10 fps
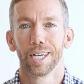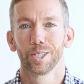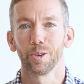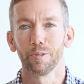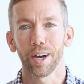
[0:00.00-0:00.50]

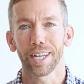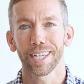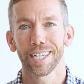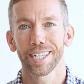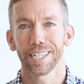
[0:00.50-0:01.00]
So
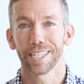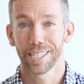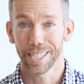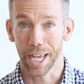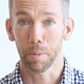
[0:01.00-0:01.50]
finally,
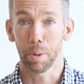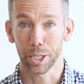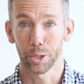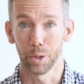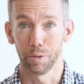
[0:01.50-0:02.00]
take a
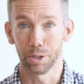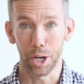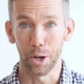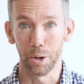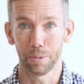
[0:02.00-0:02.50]
picture of your
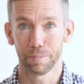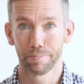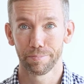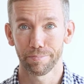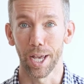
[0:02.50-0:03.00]
toe.
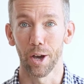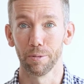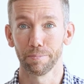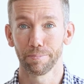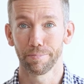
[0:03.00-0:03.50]
Now,